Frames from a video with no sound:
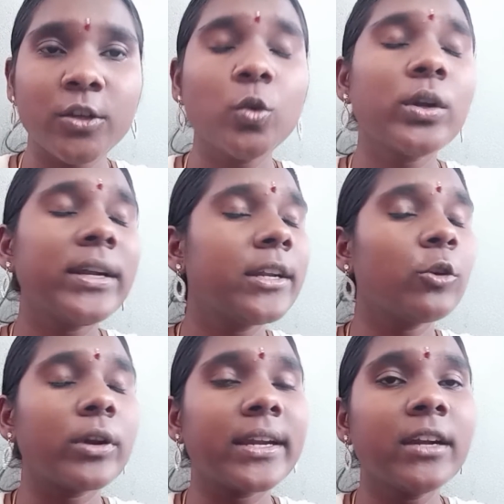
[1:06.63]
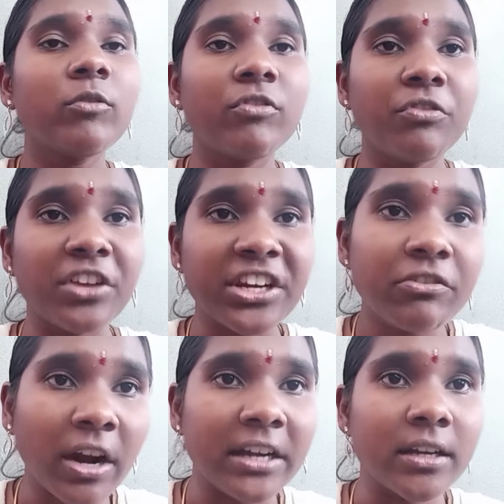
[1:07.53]
You need to read very
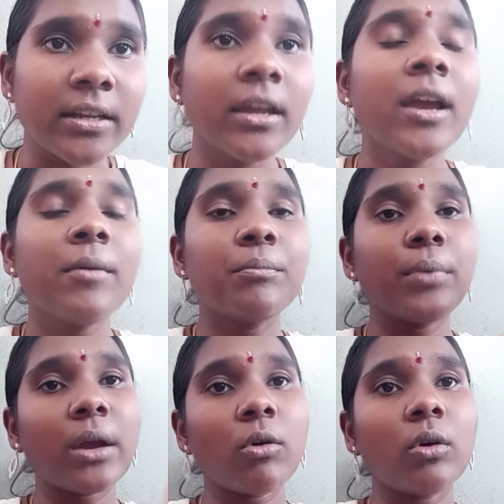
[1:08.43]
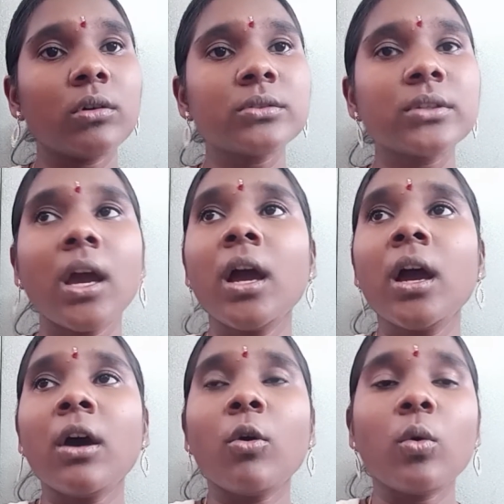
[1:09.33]
widely, because
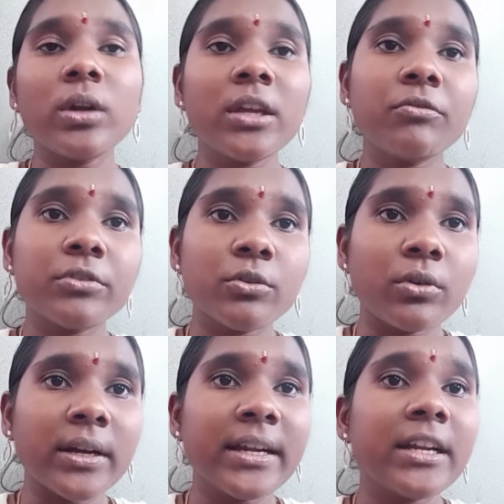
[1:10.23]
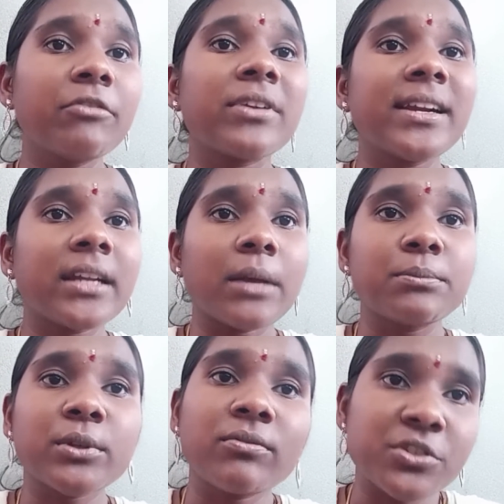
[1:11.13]
only if you read different
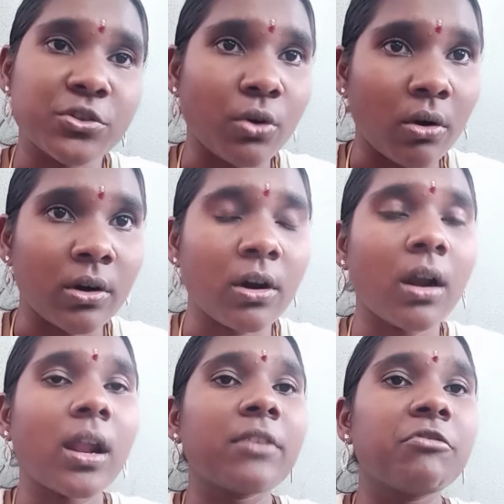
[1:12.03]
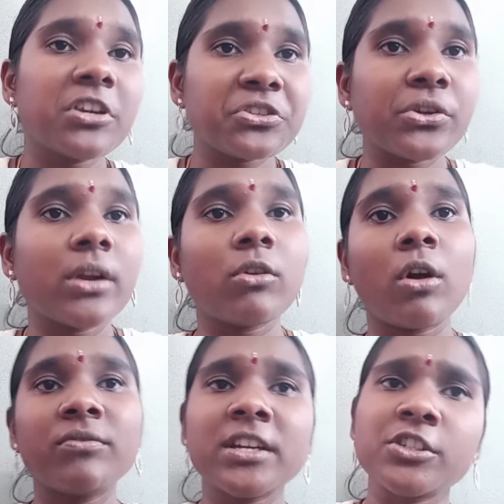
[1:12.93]
types of genre like fiction,
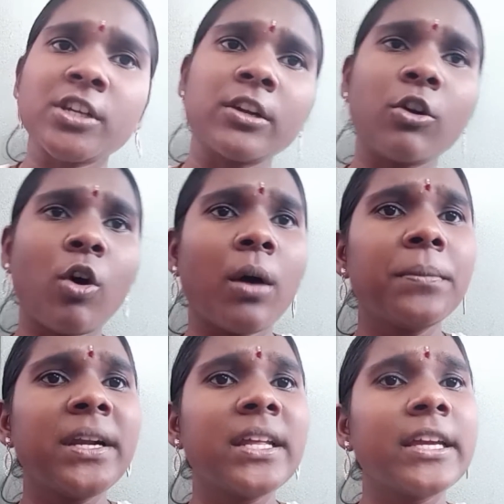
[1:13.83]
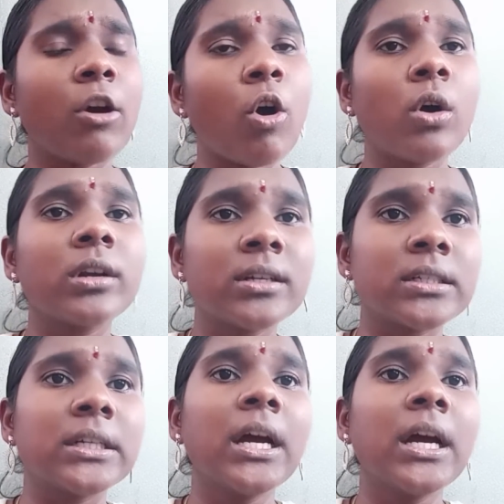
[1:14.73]
non-fiction, comedy, horror,